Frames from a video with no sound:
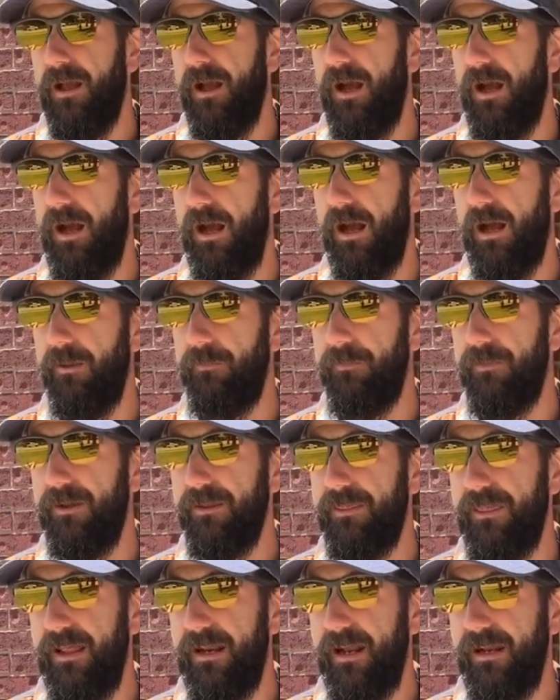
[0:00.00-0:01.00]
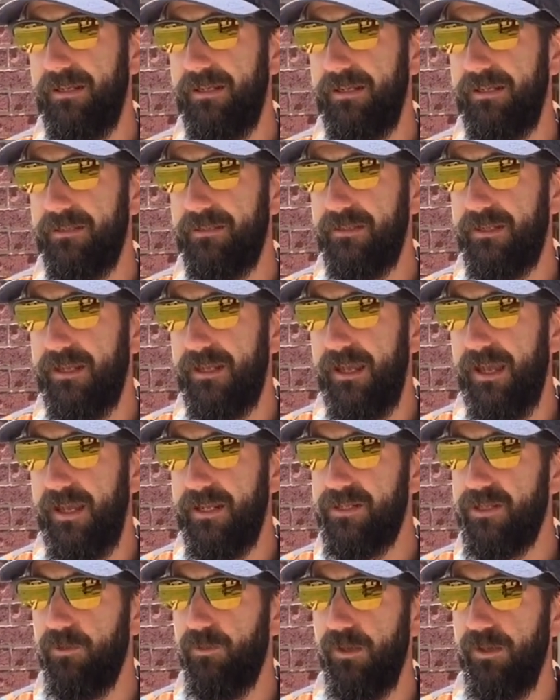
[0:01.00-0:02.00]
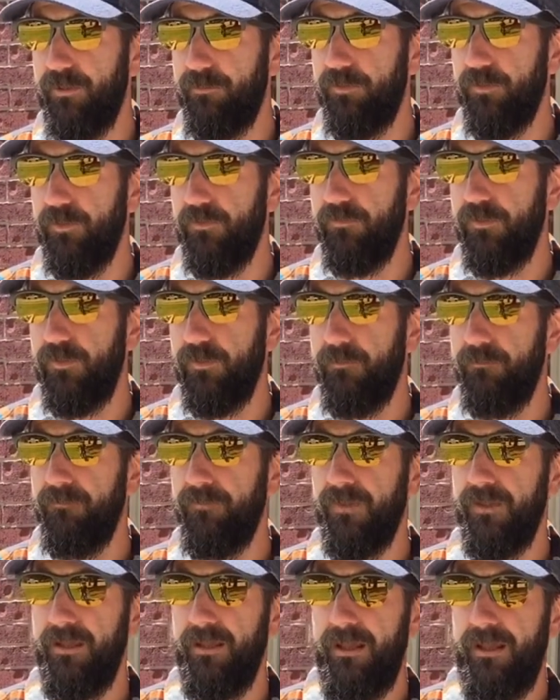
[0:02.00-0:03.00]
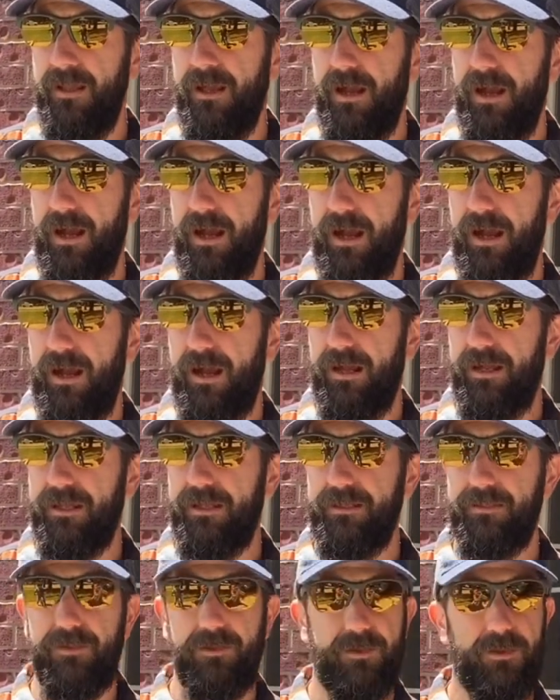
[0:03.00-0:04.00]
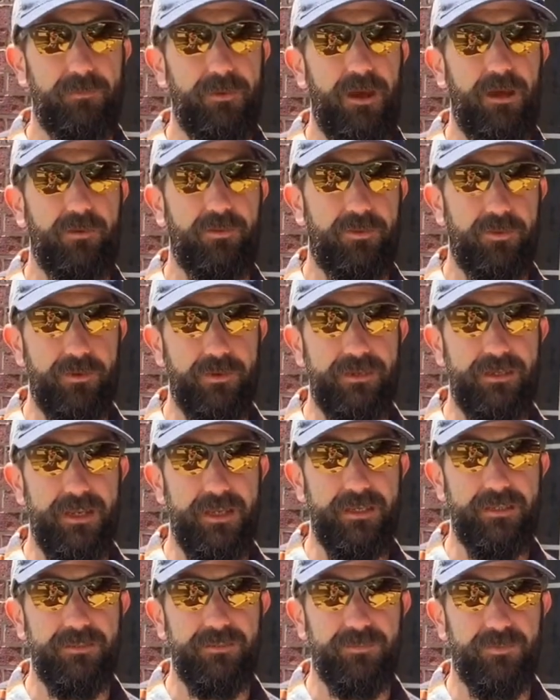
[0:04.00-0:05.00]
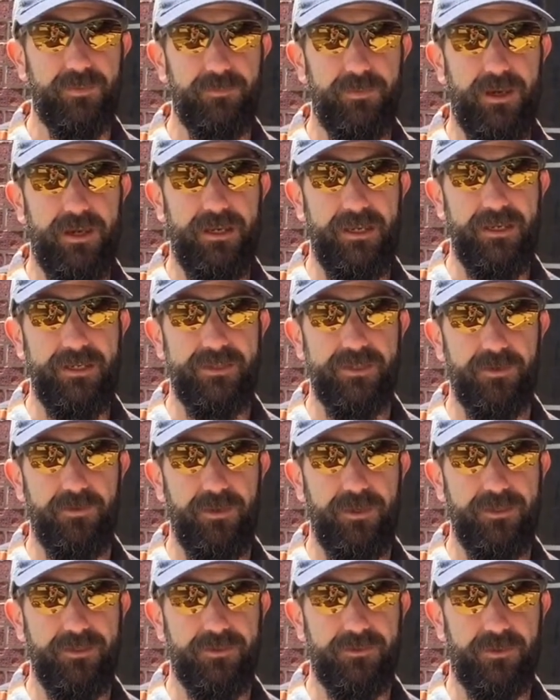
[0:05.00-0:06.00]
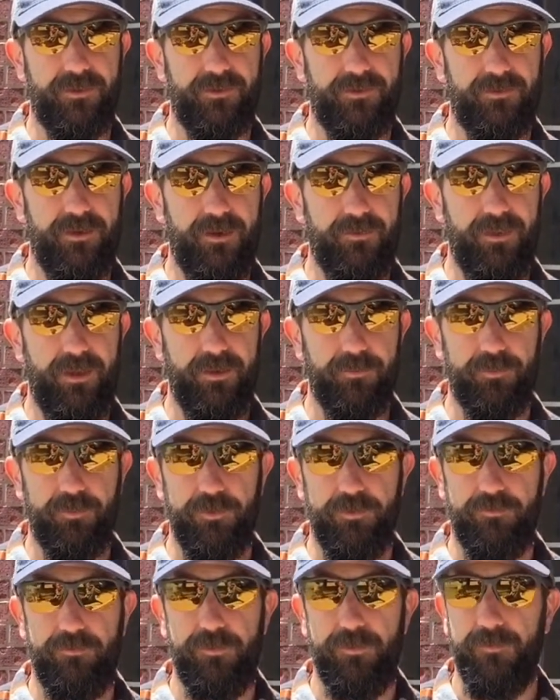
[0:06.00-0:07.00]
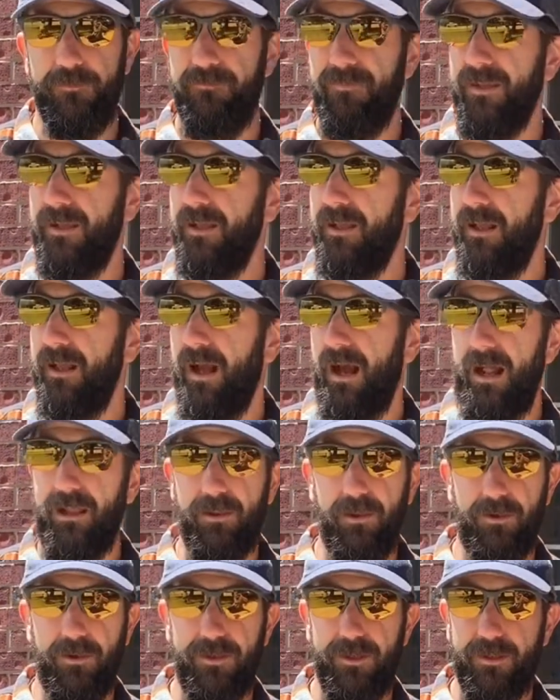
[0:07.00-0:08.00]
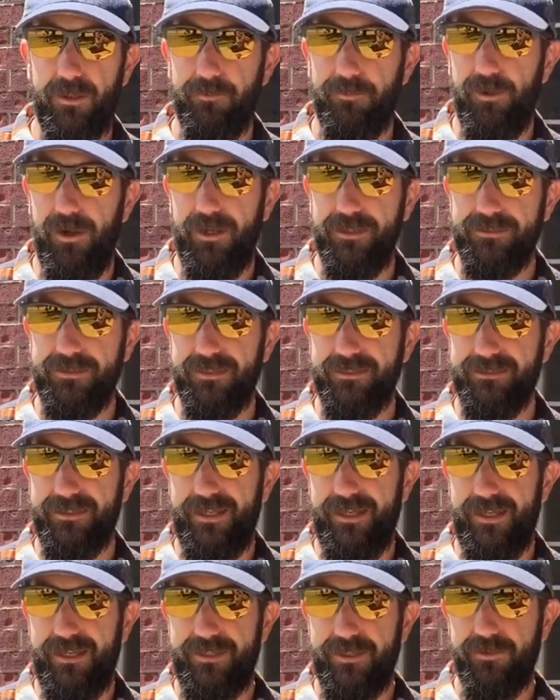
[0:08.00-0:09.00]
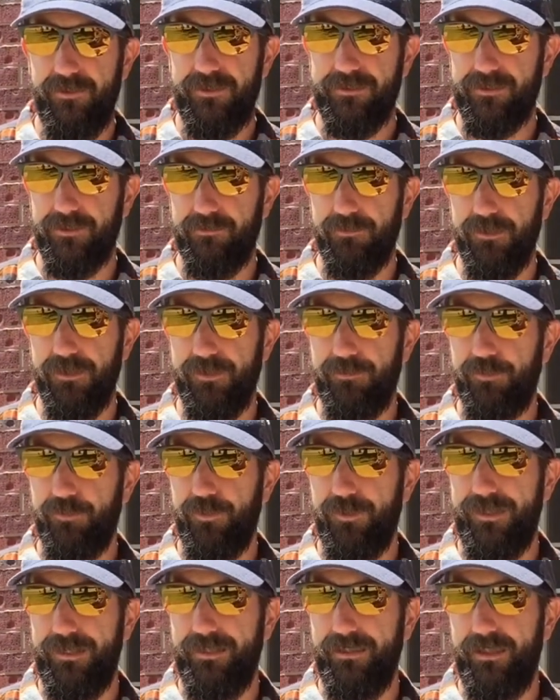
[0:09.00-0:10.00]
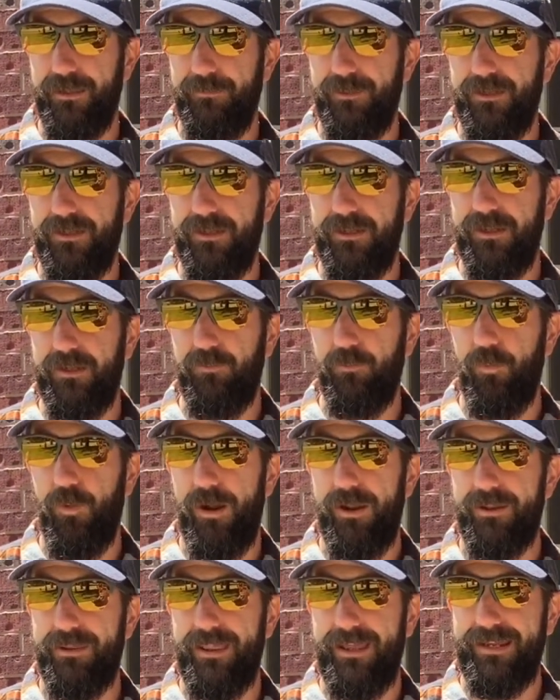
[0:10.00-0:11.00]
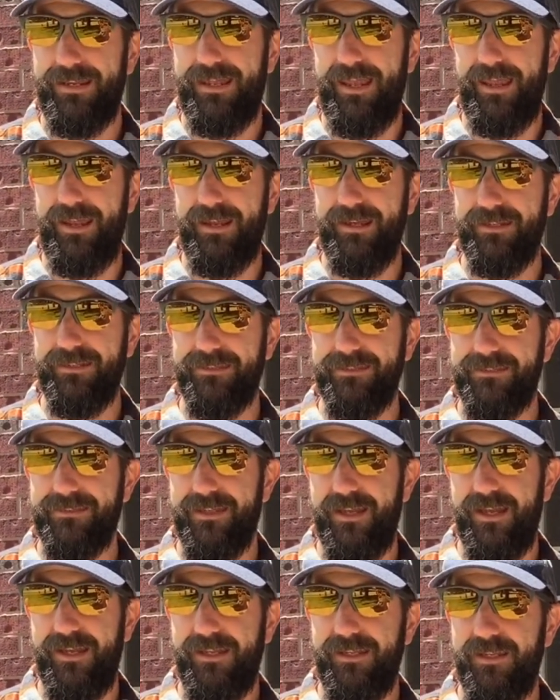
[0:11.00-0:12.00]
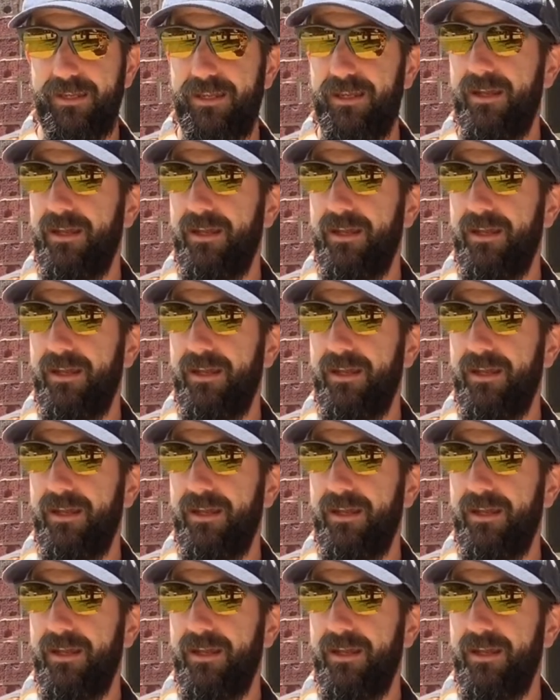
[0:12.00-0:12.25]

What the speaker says: Then I needed to get HOA approval. It took about 30 days for my HOA to turn around that approval. I learned in the process that HOAs are really pretty limited in what they can say.